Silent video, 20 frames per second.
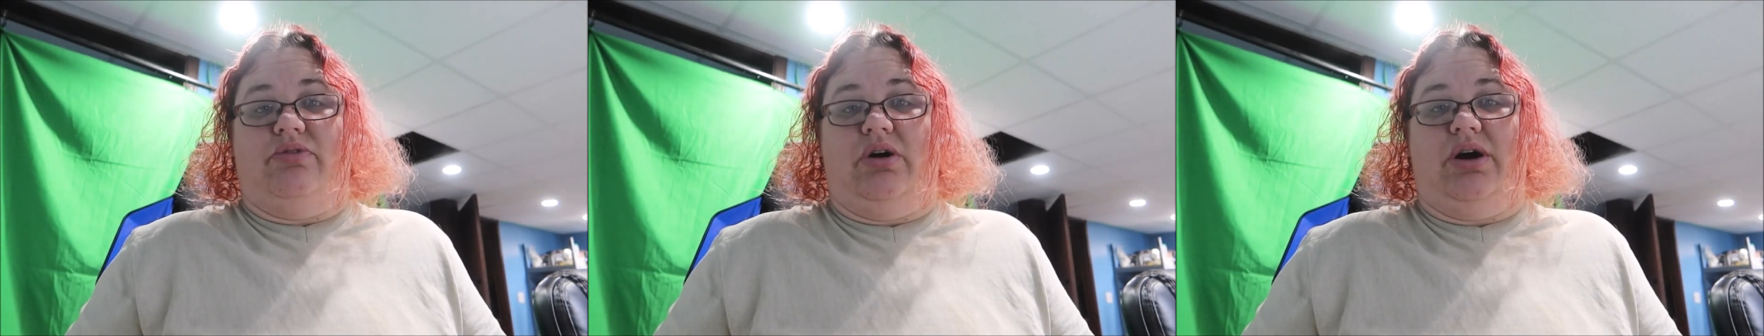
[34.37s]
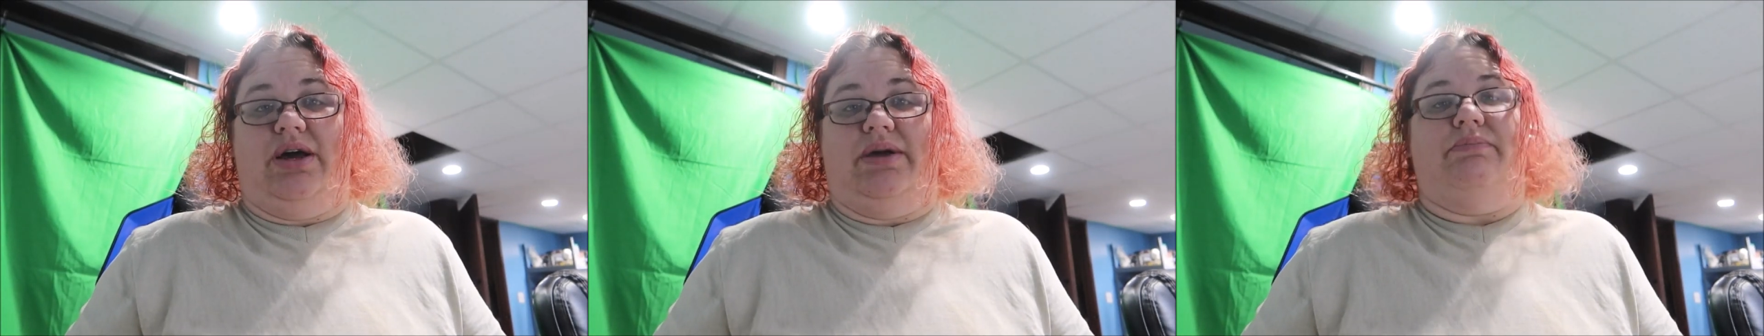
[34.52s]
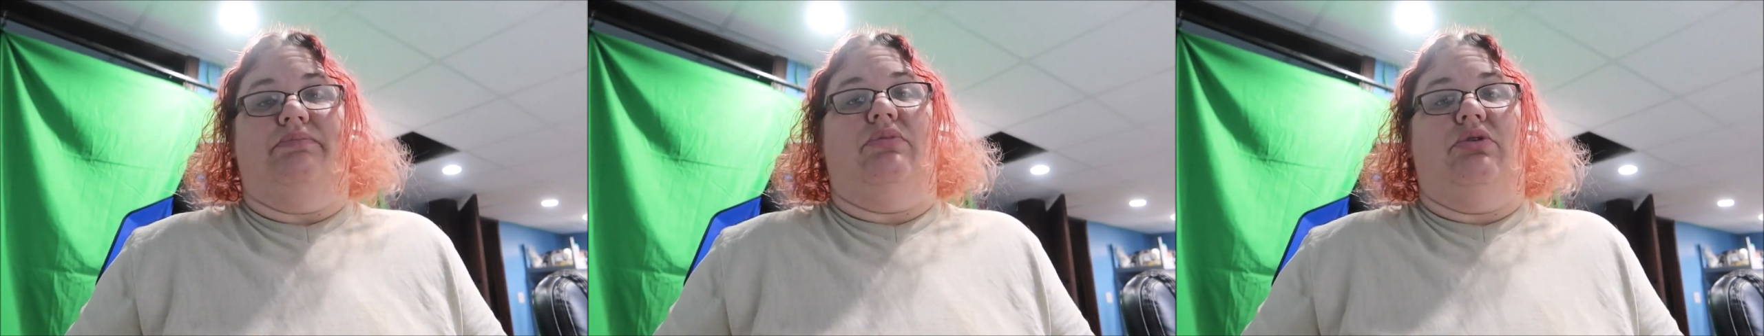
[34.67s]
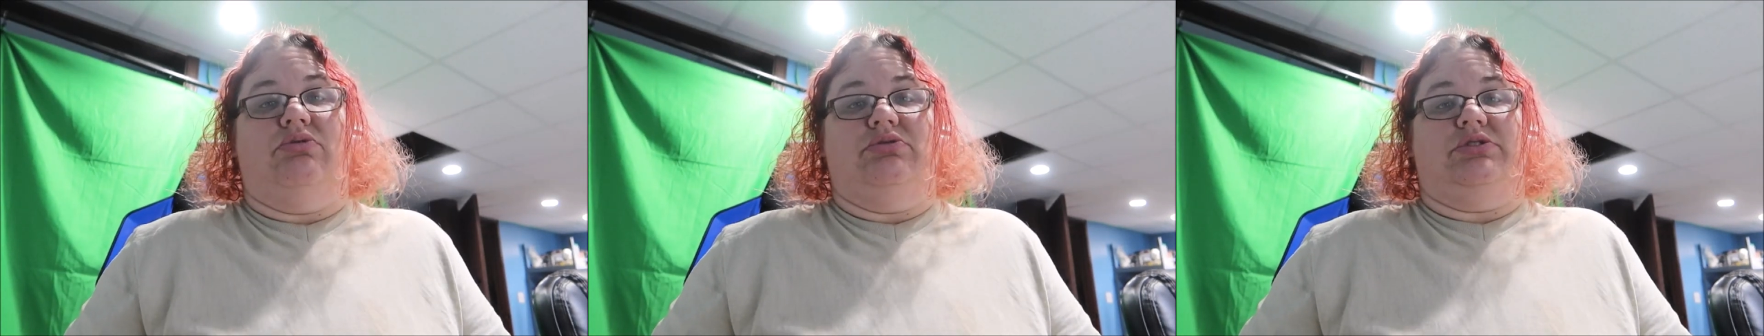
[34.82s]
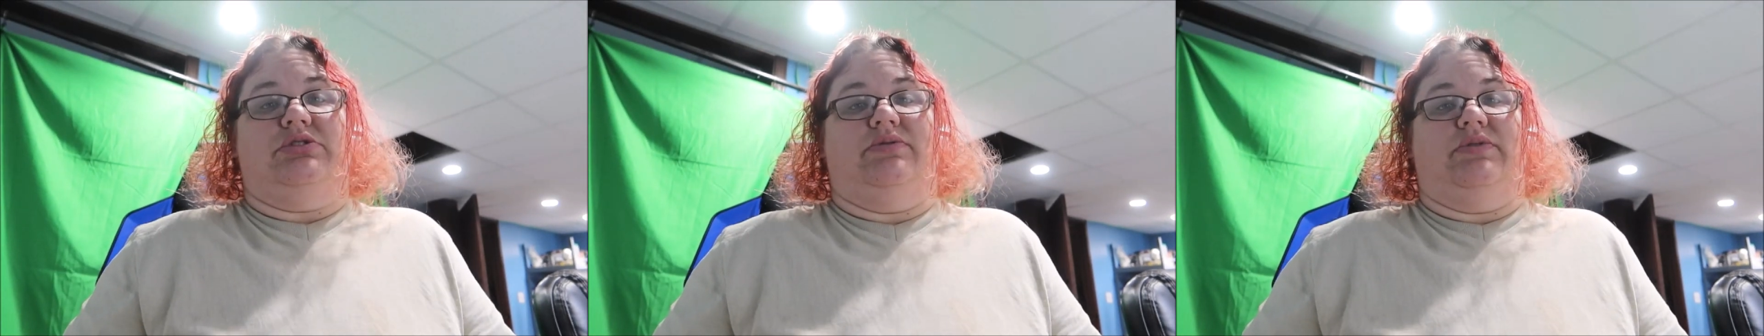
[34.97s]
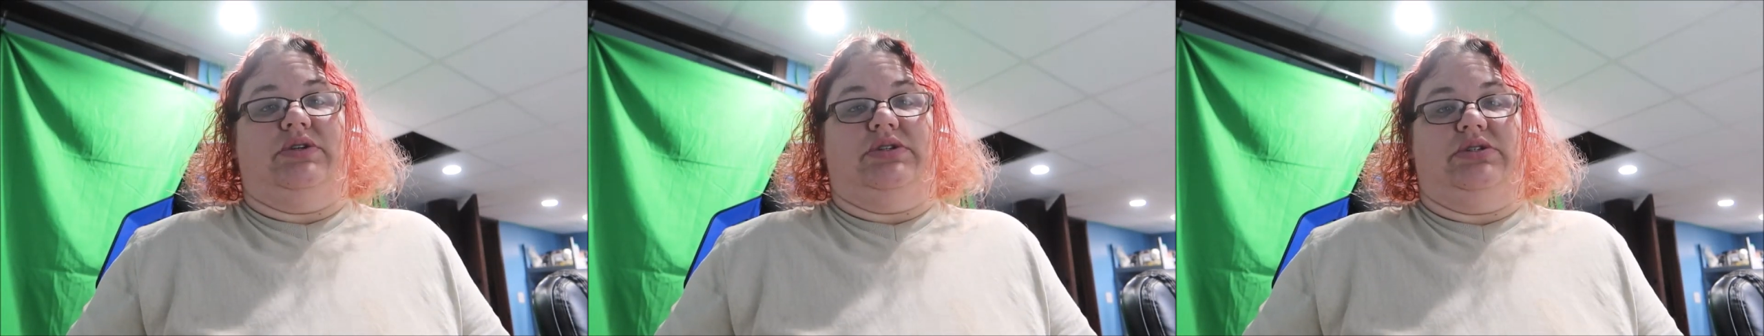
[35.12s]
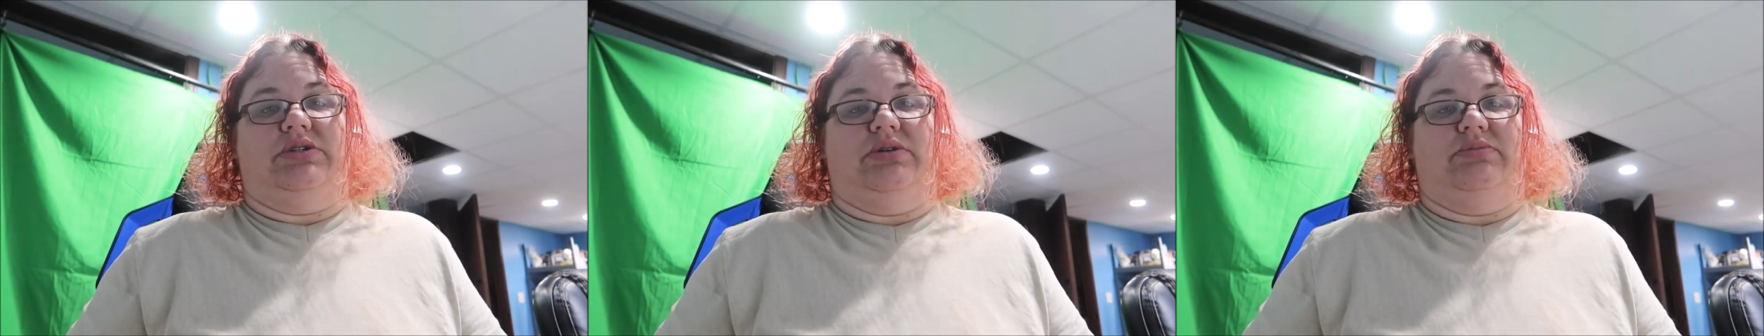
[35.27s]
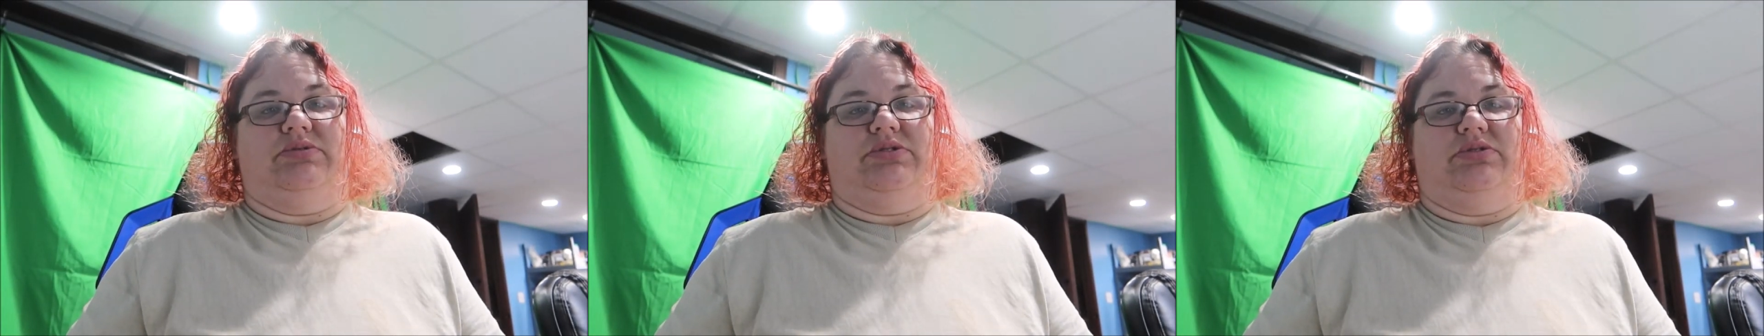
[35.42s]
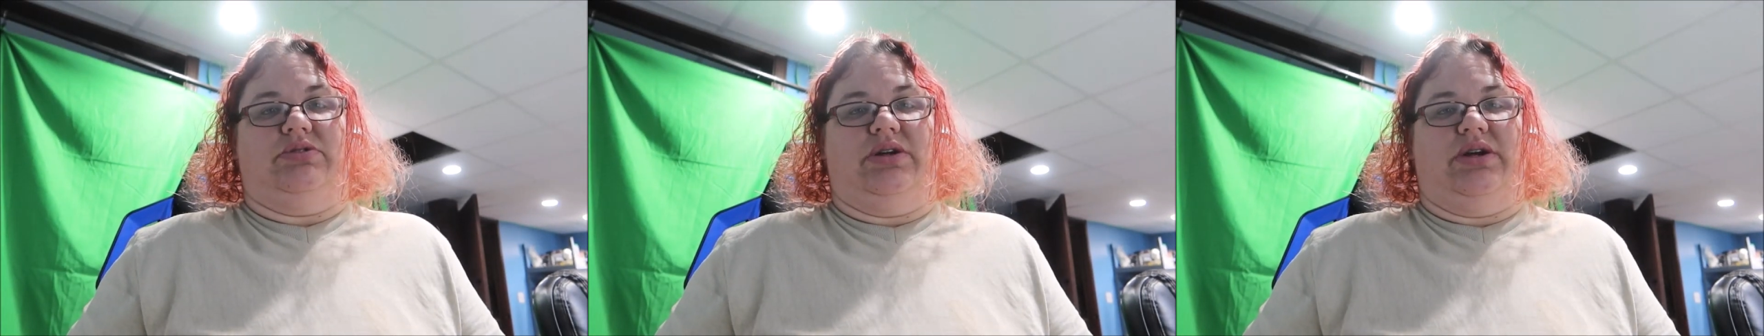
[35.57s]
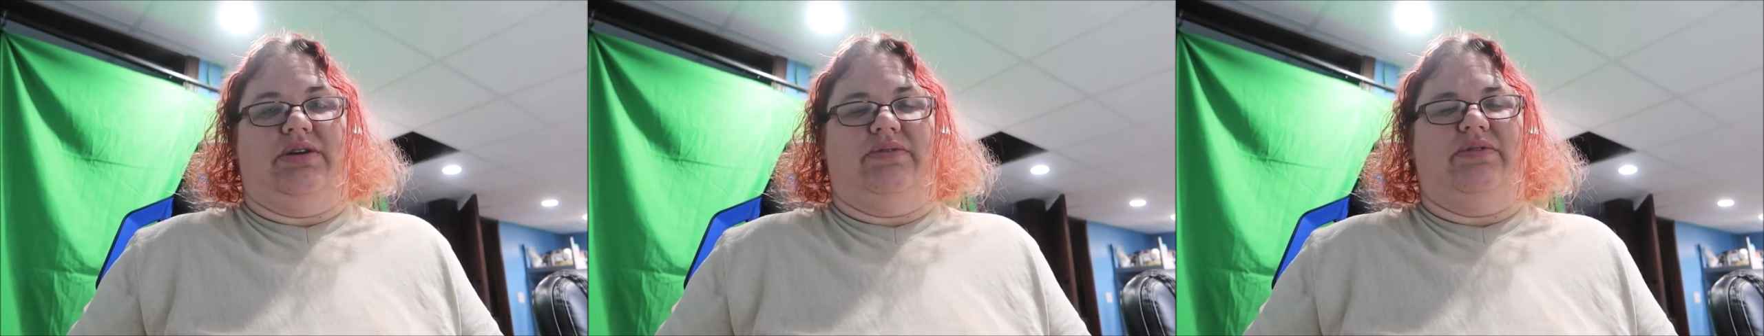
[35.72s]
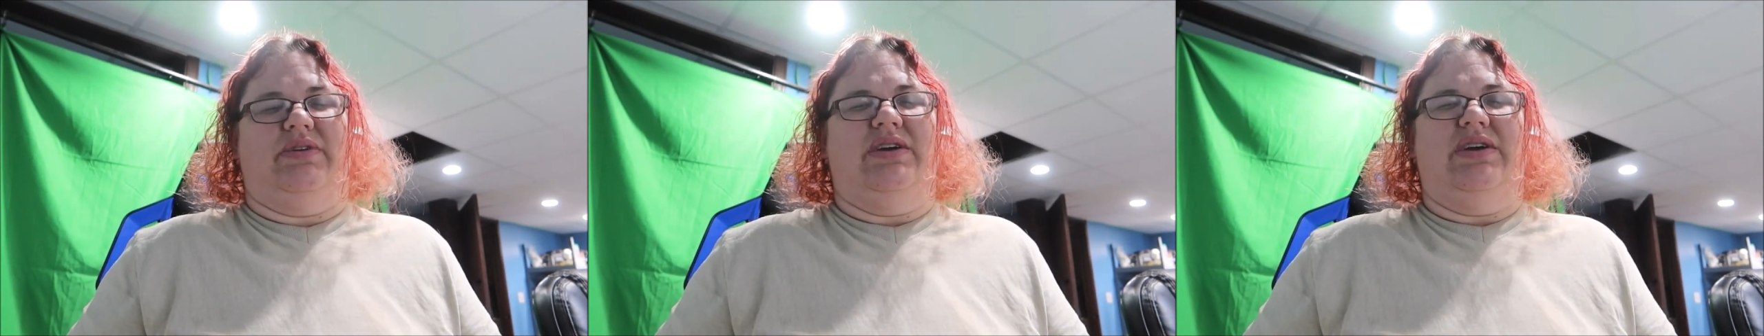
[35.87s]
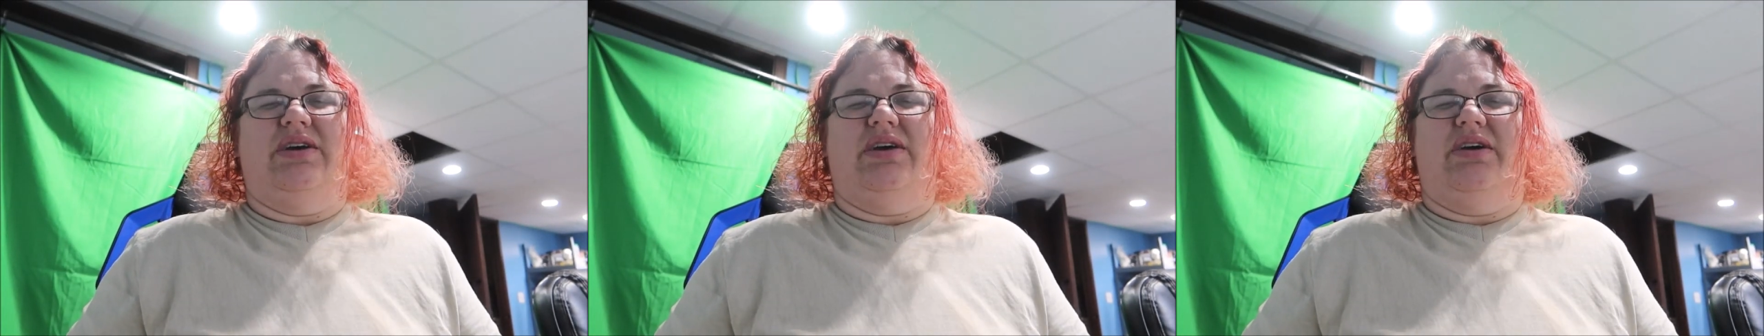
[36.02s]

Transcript: why most of us dumpster dive.